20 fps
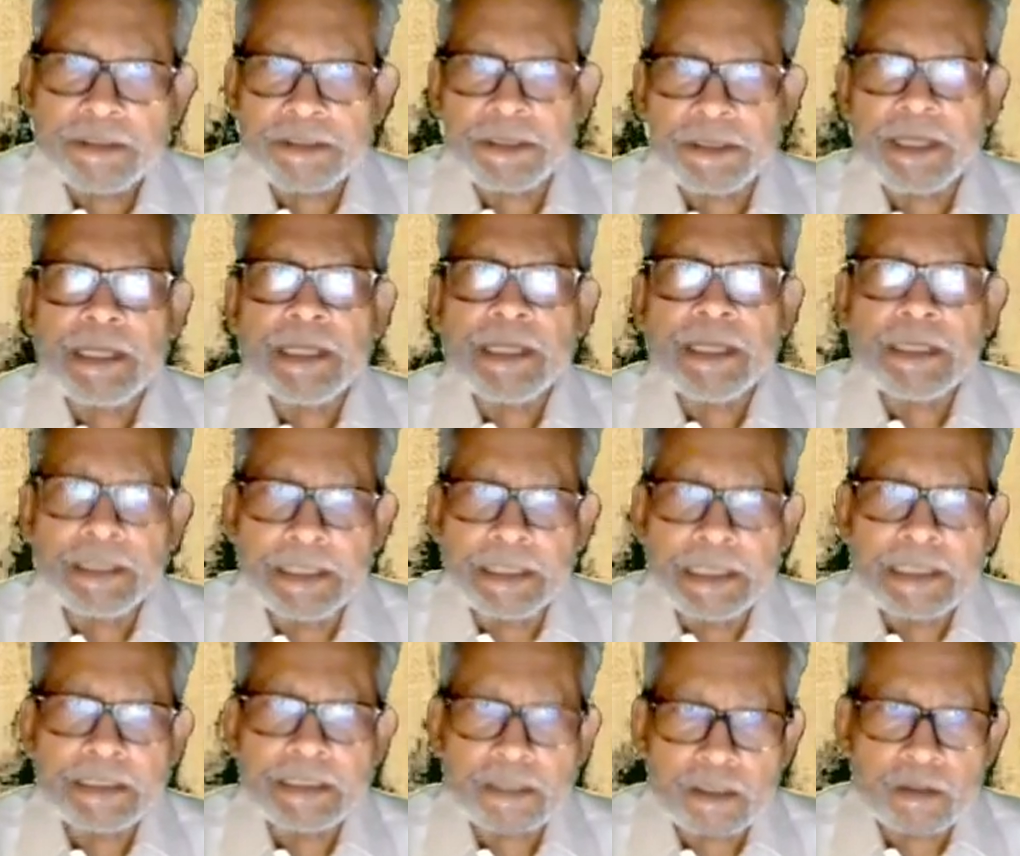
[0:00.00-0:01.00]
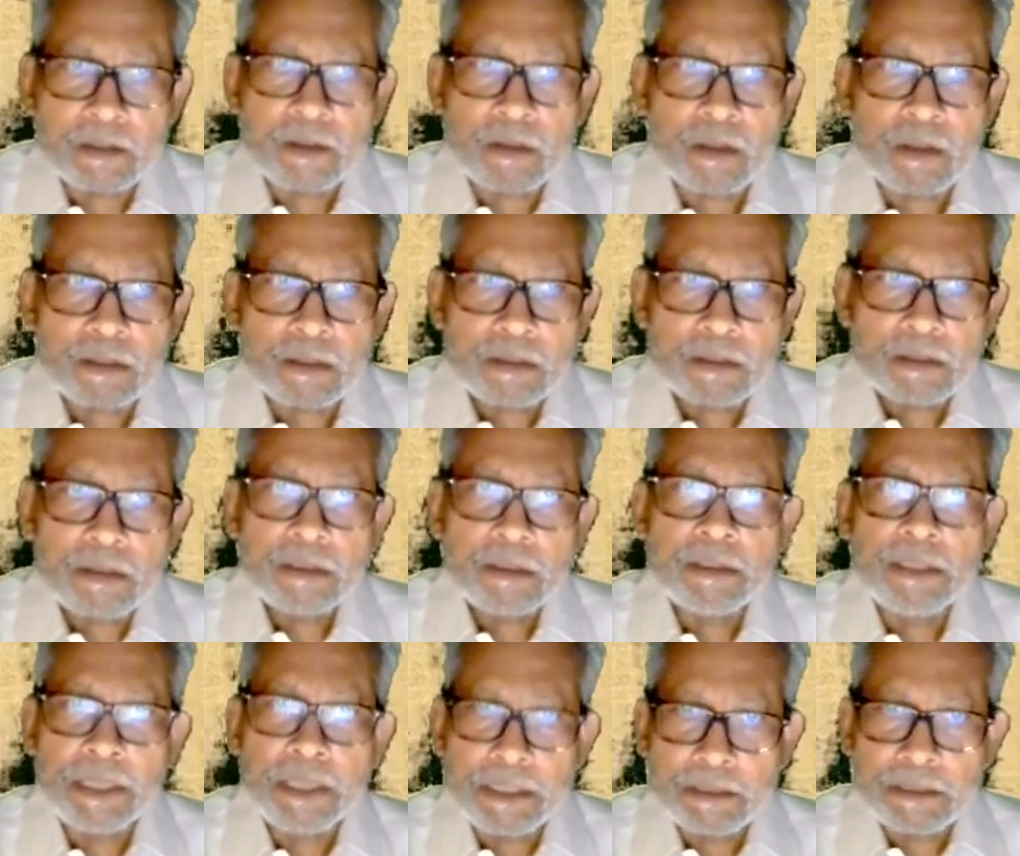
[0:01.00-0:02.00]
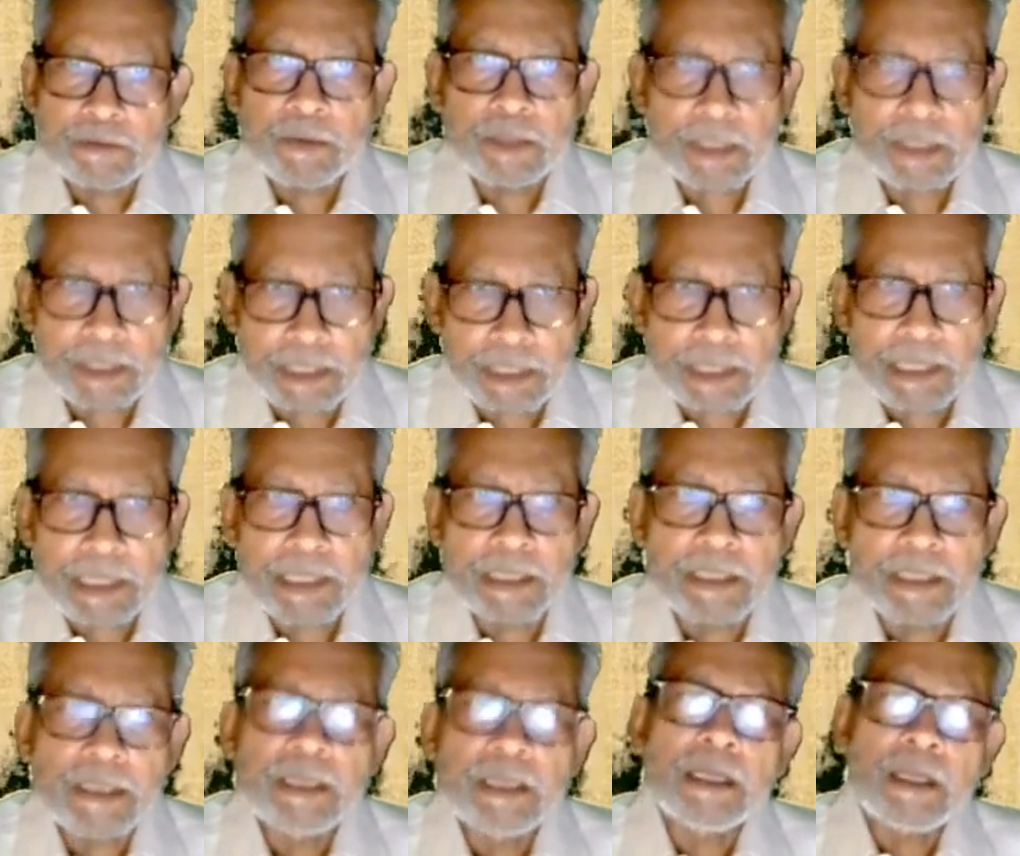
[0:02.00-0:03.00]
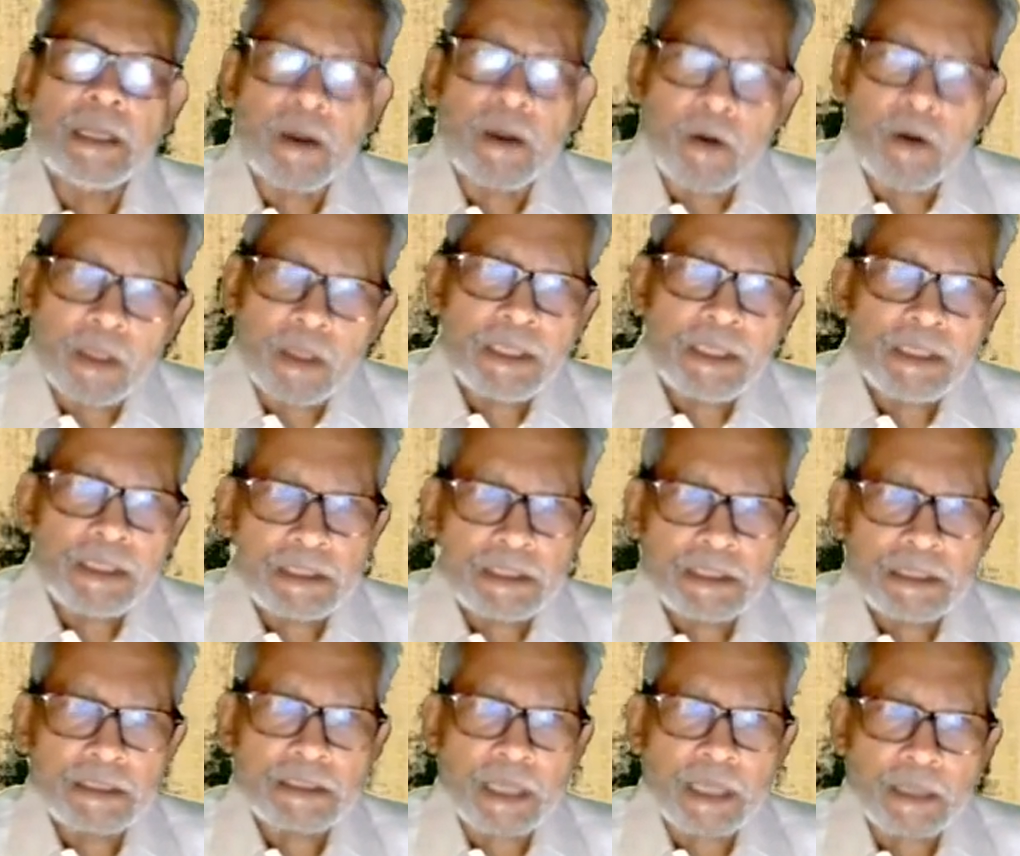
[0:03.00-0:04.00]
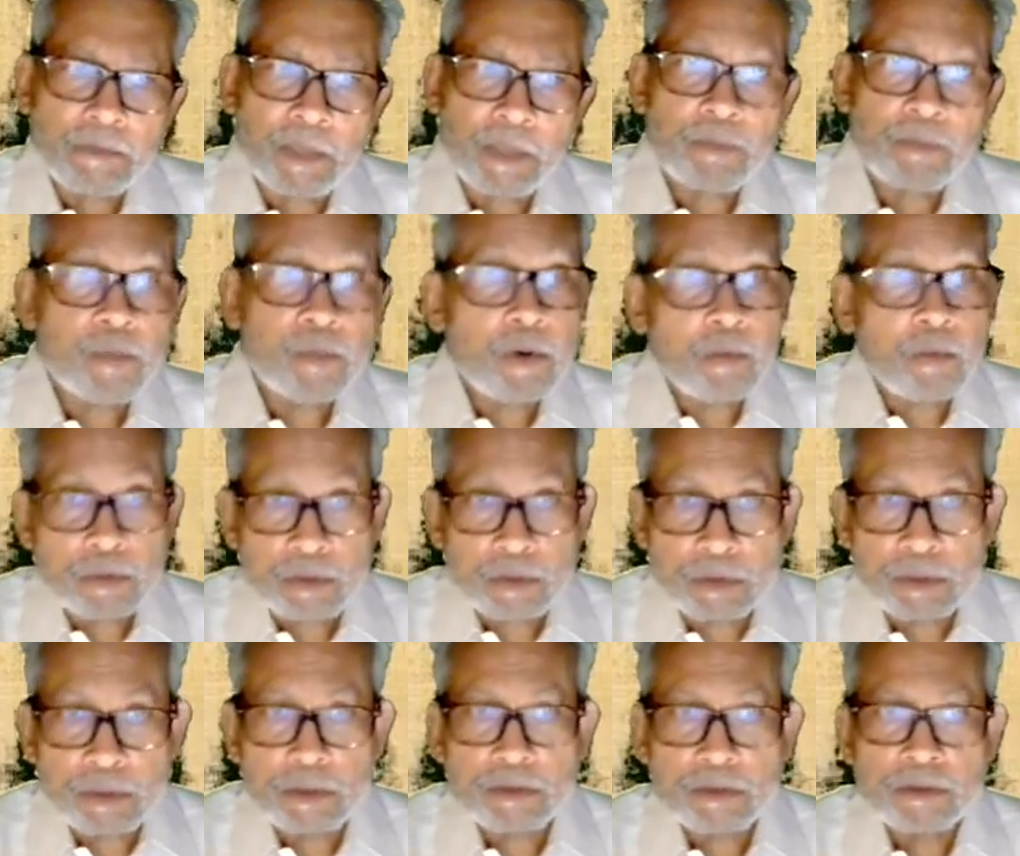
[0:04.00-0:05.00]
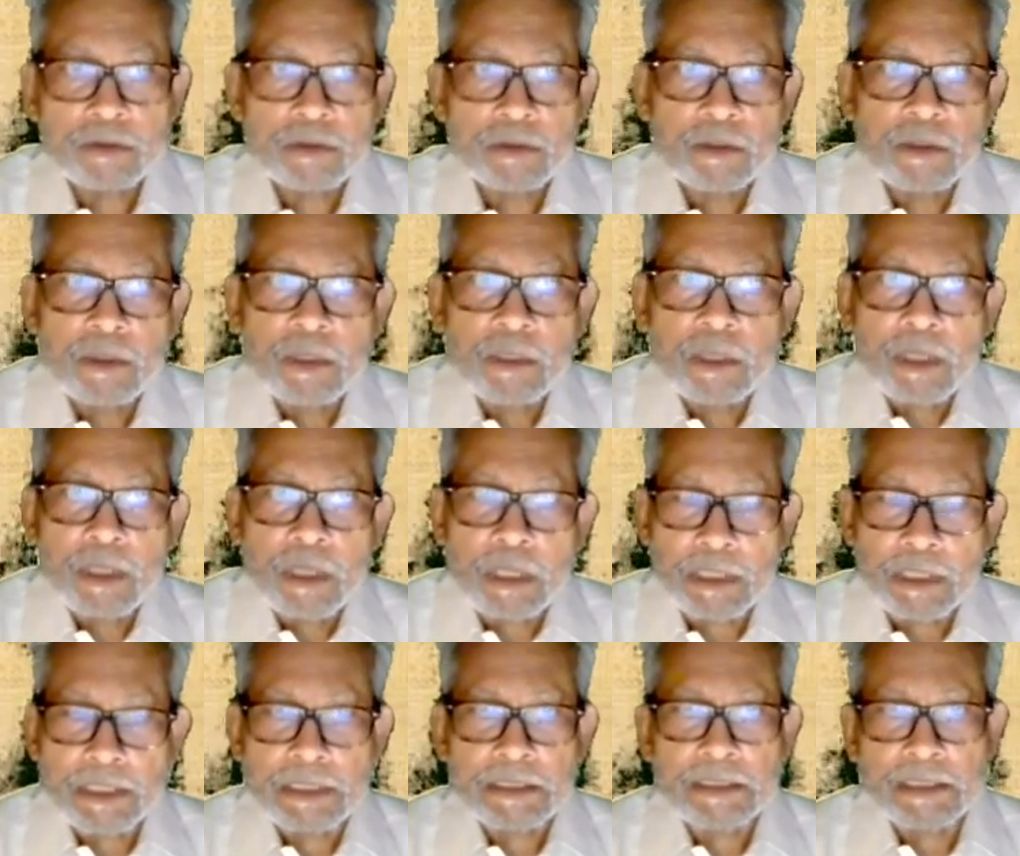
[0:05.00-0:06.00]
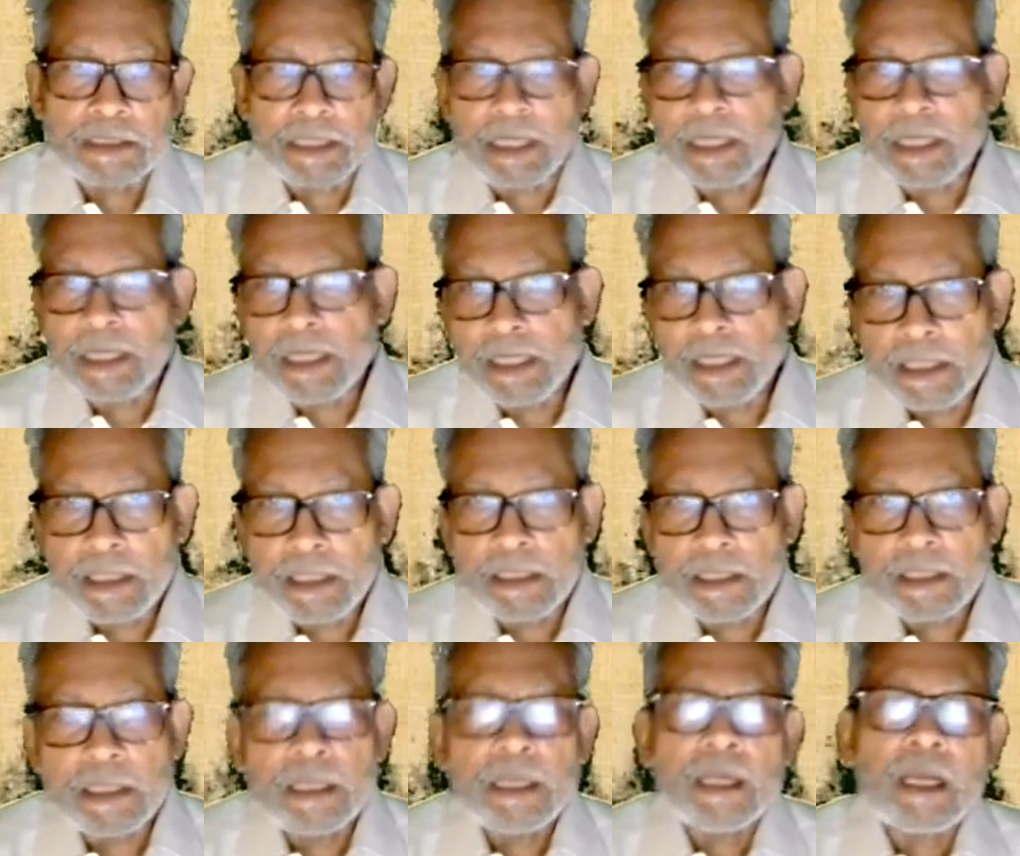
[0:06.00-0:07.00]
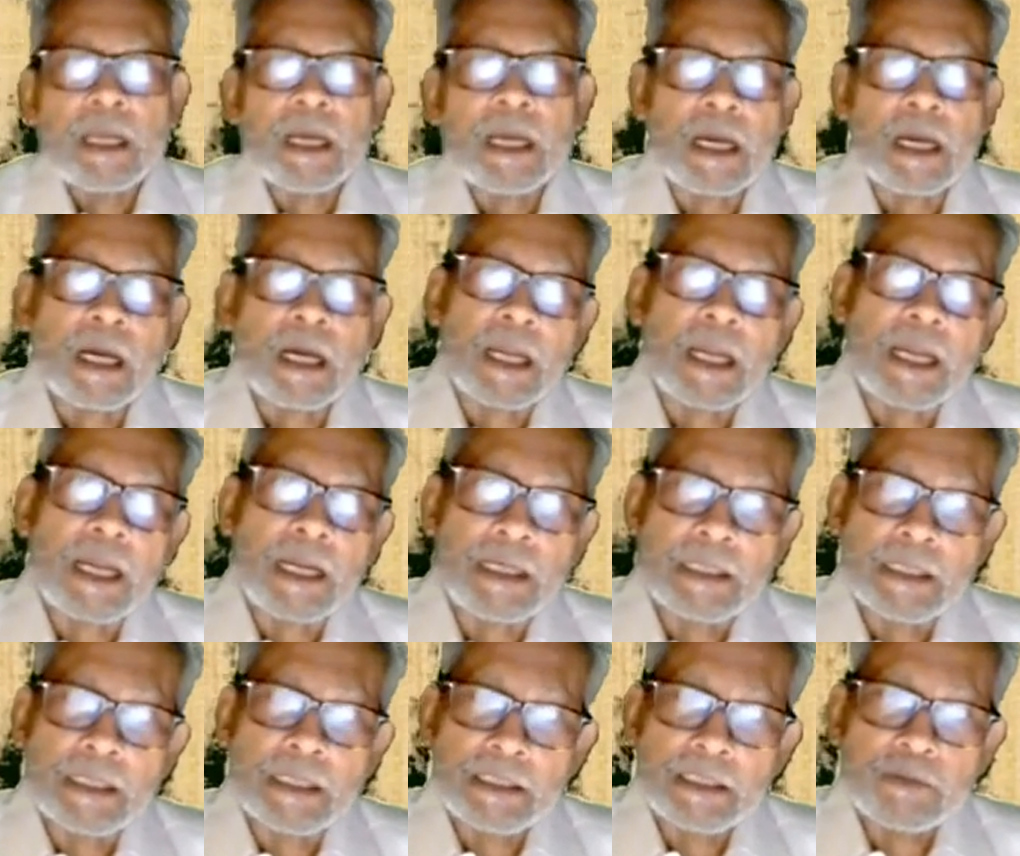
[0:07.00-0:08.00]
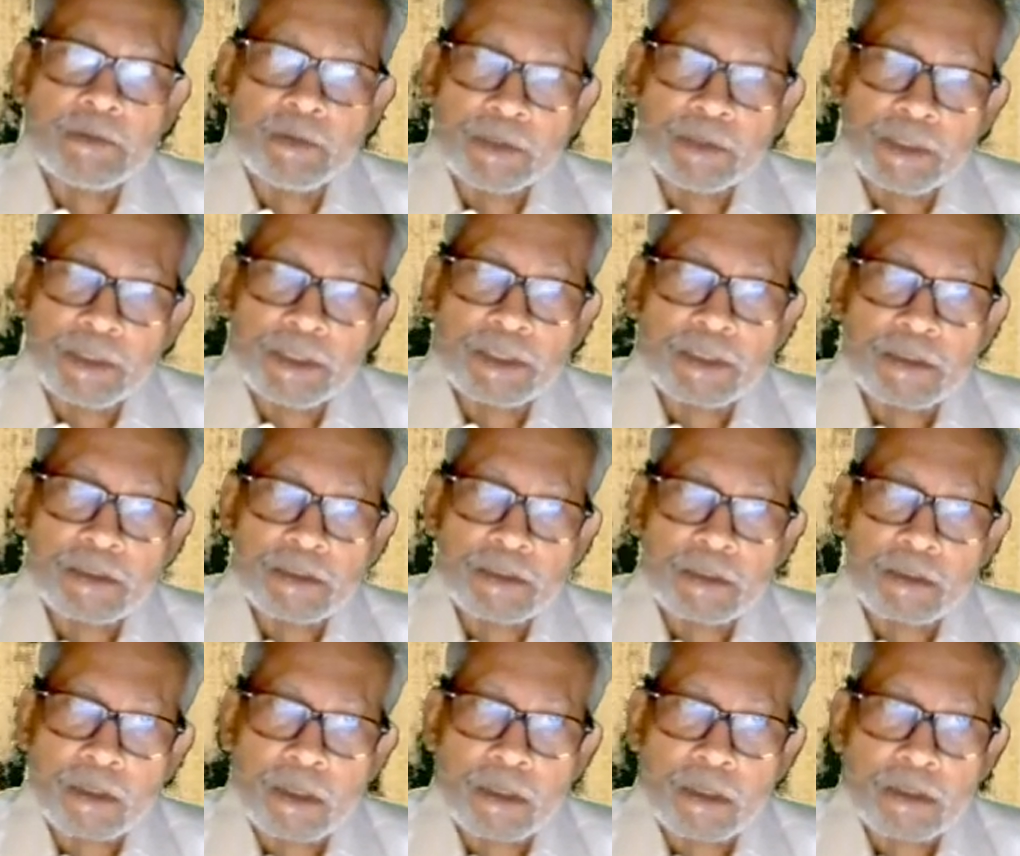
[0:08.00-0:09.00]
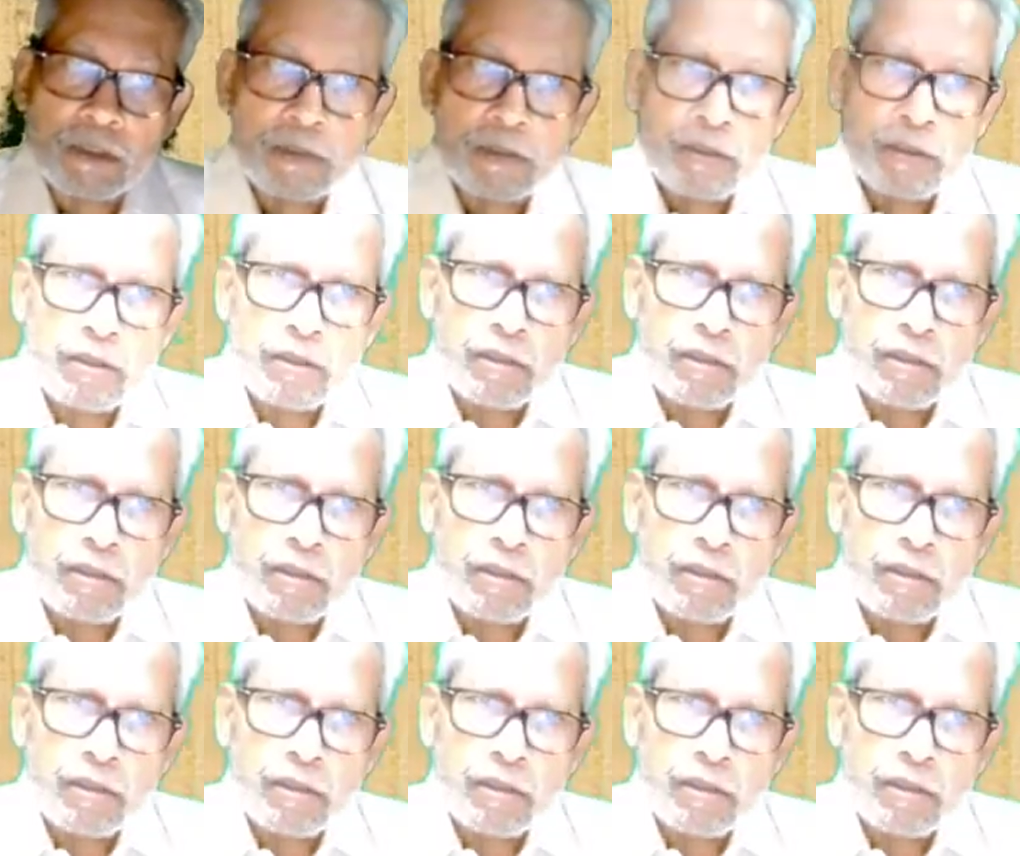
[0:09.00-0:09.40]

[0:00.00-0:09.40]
training needs or not needs for training. All these things are for promotions. He has really handled these positions or not,